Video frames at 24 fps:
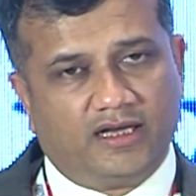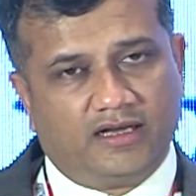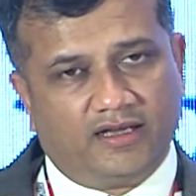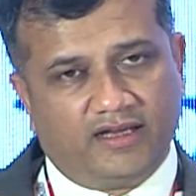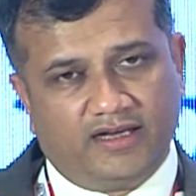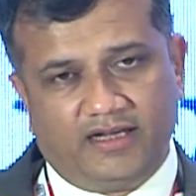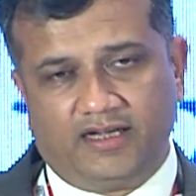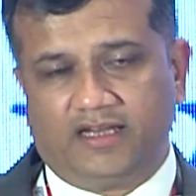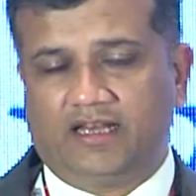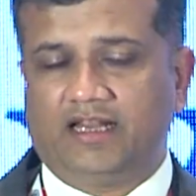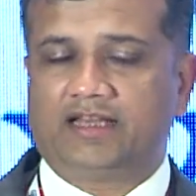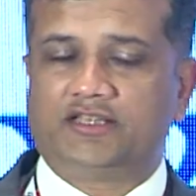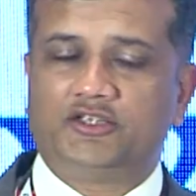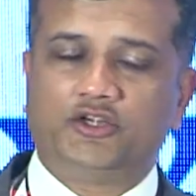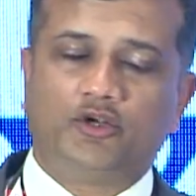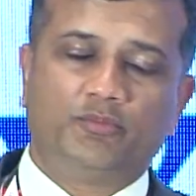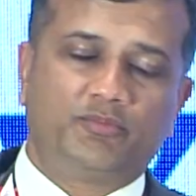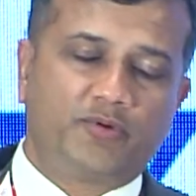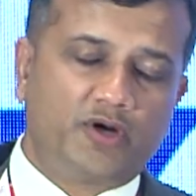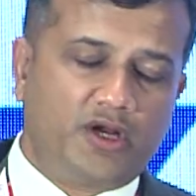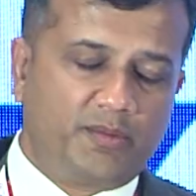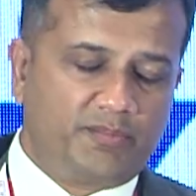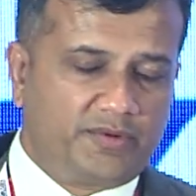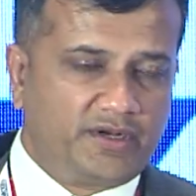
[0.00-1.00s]
intellectual
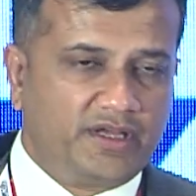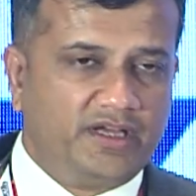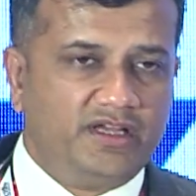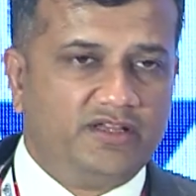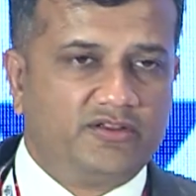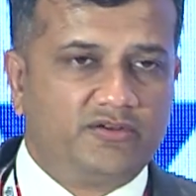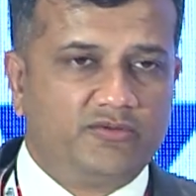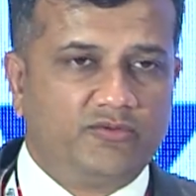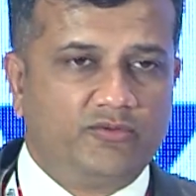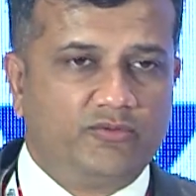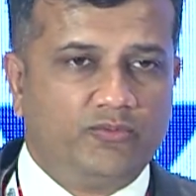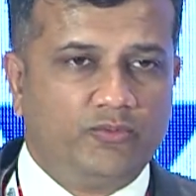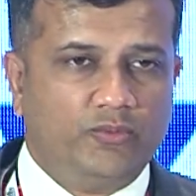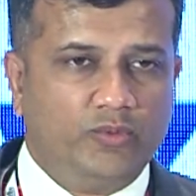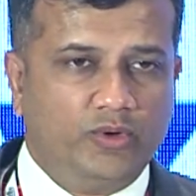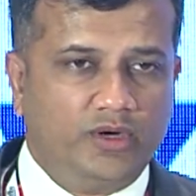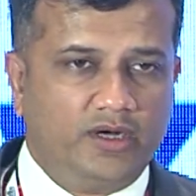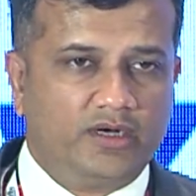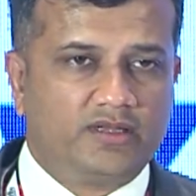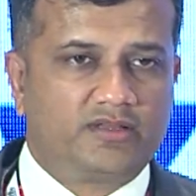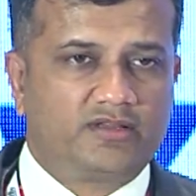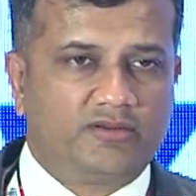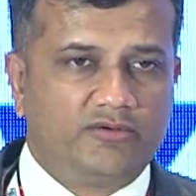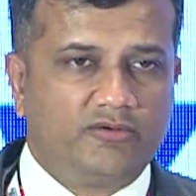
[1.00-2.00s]
property is
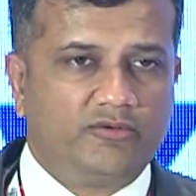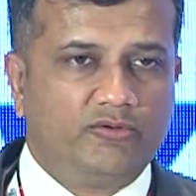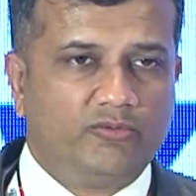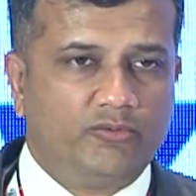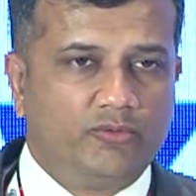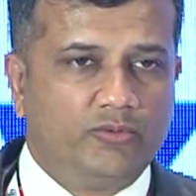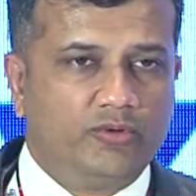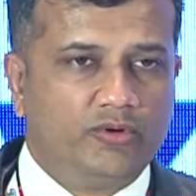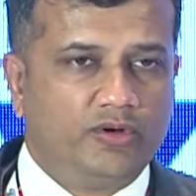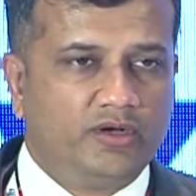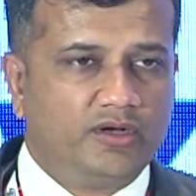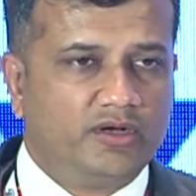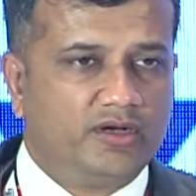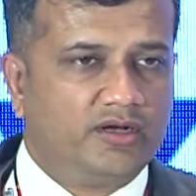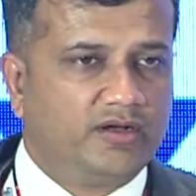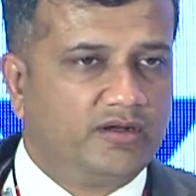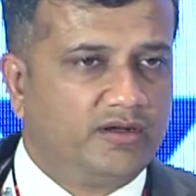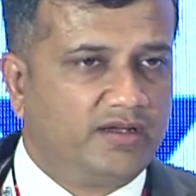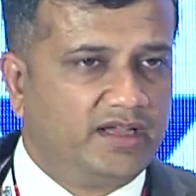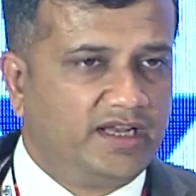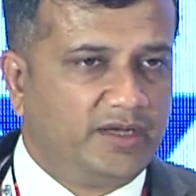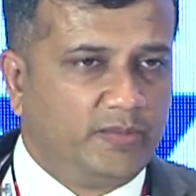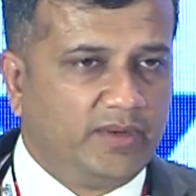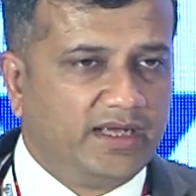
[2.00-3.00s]
worth
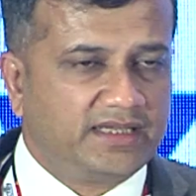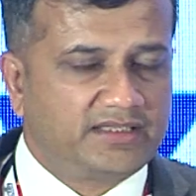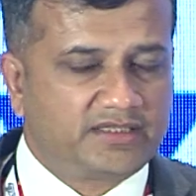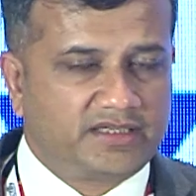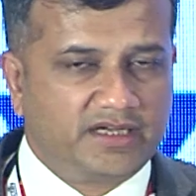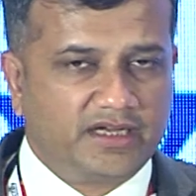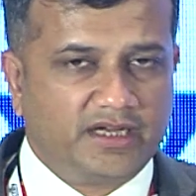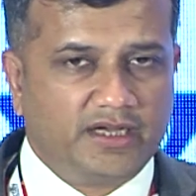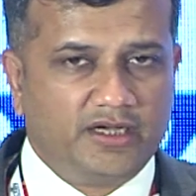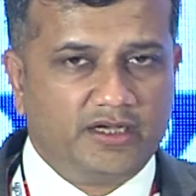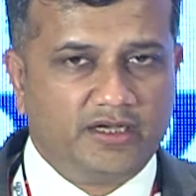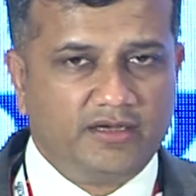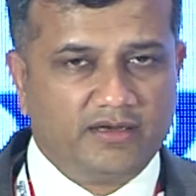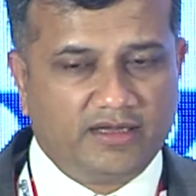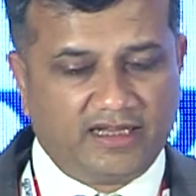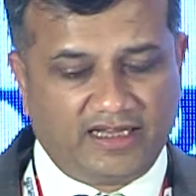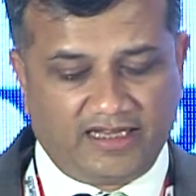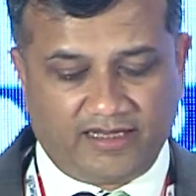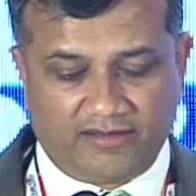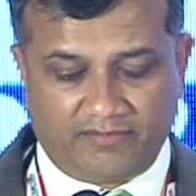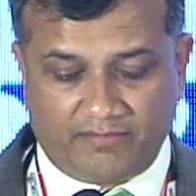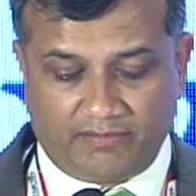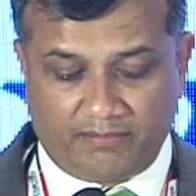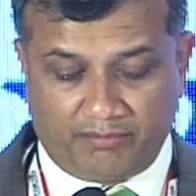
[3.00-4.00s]
investing in
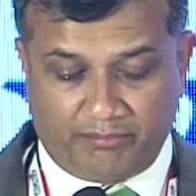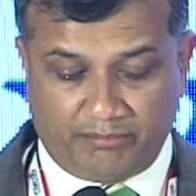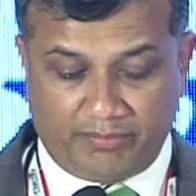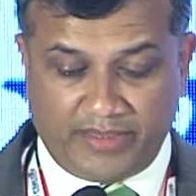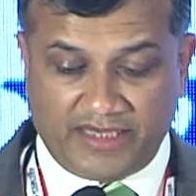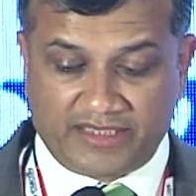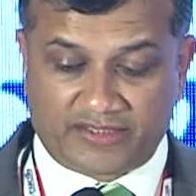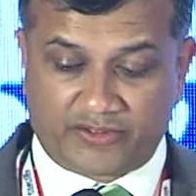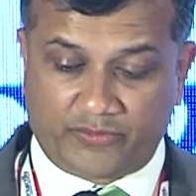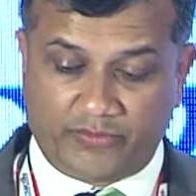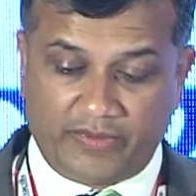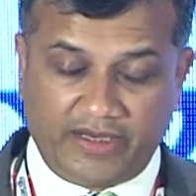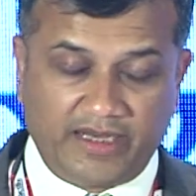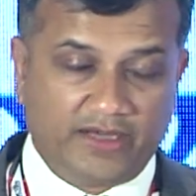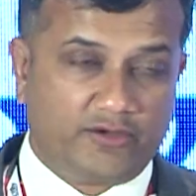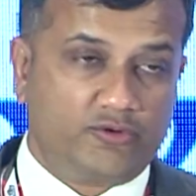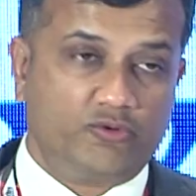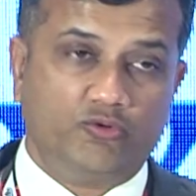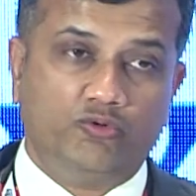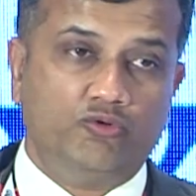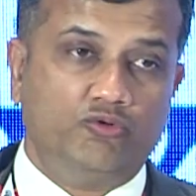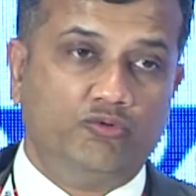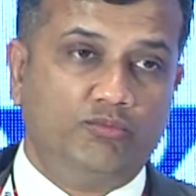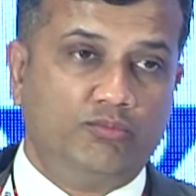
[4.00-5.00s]
and best way
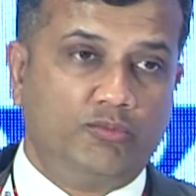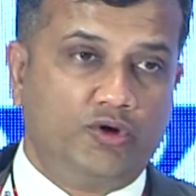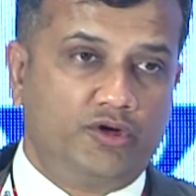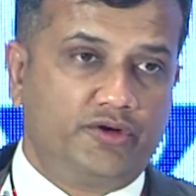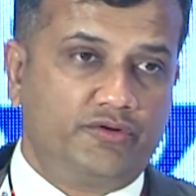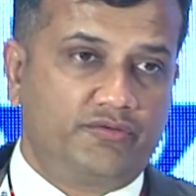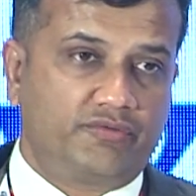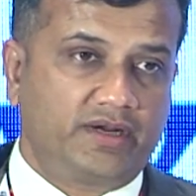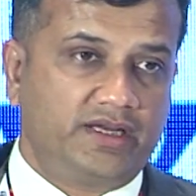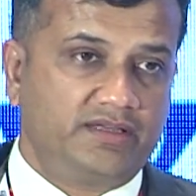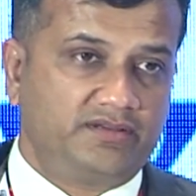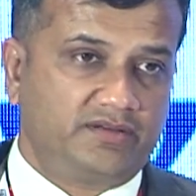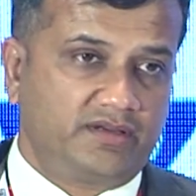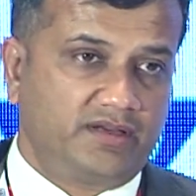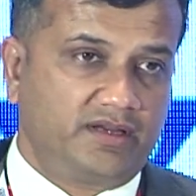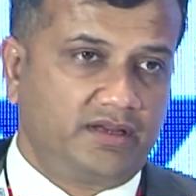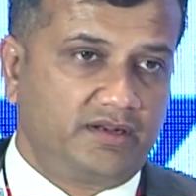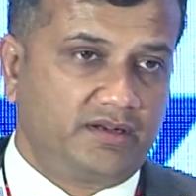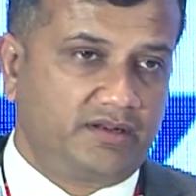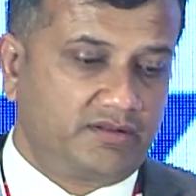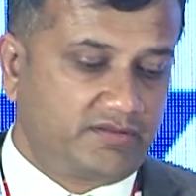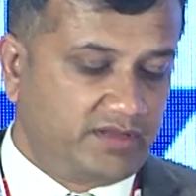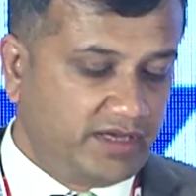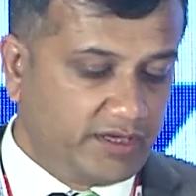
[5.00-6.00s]
to monetizing
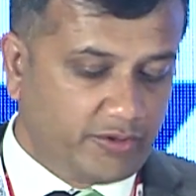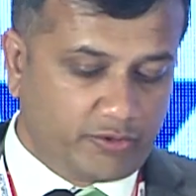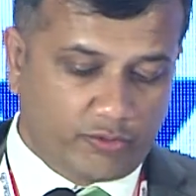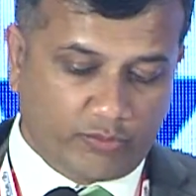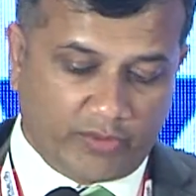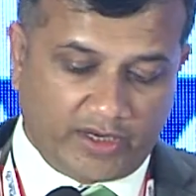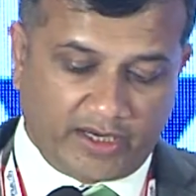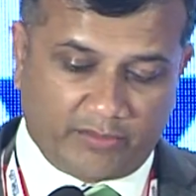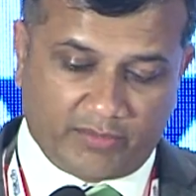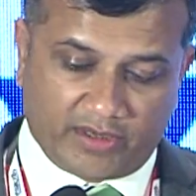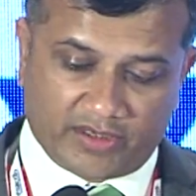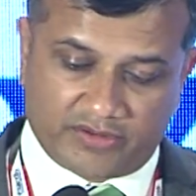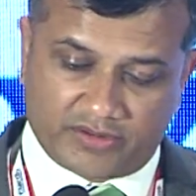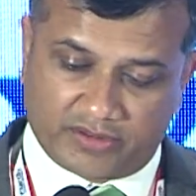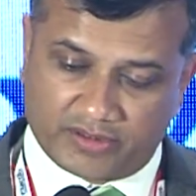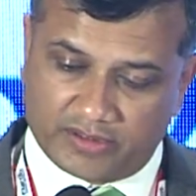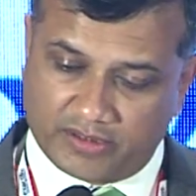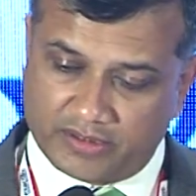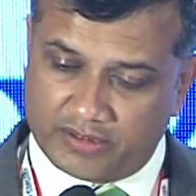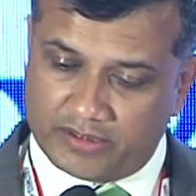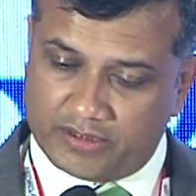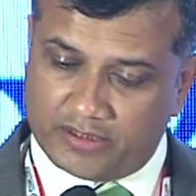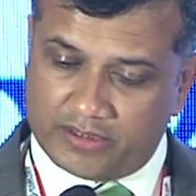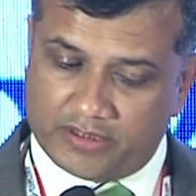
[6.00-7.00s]
it. Thank you very much.
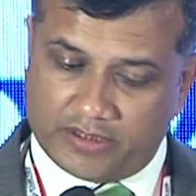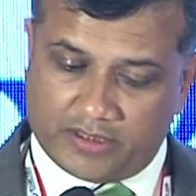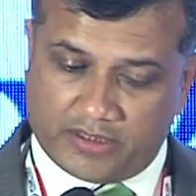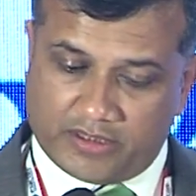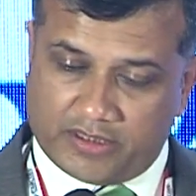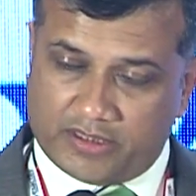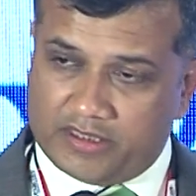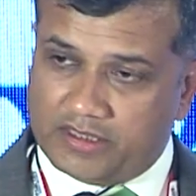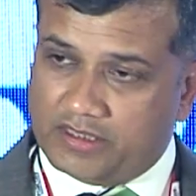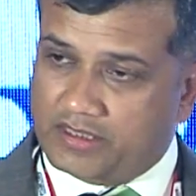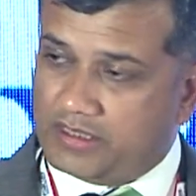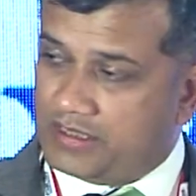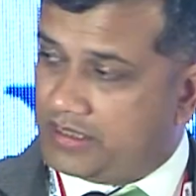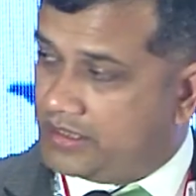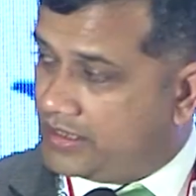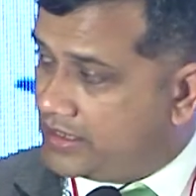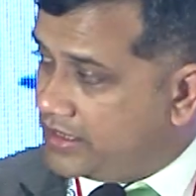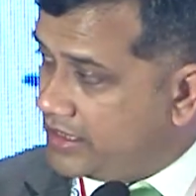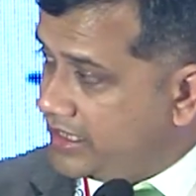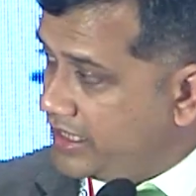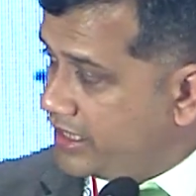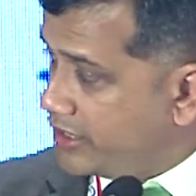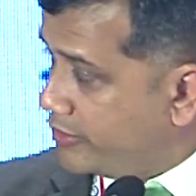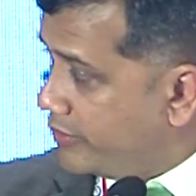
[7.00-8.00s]

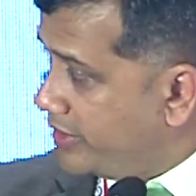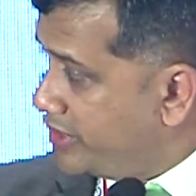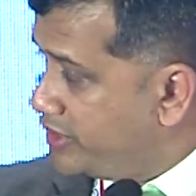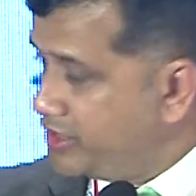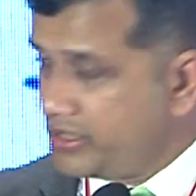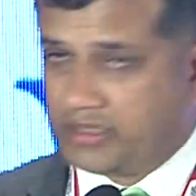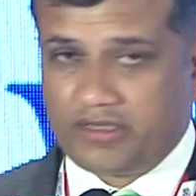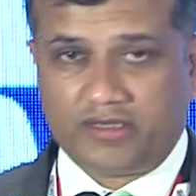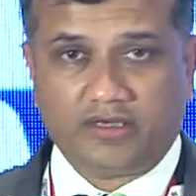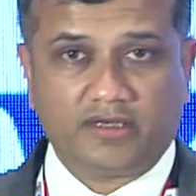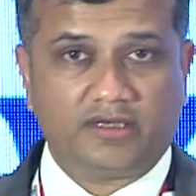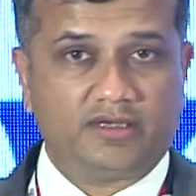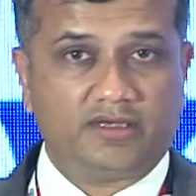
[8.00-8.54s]
Any question?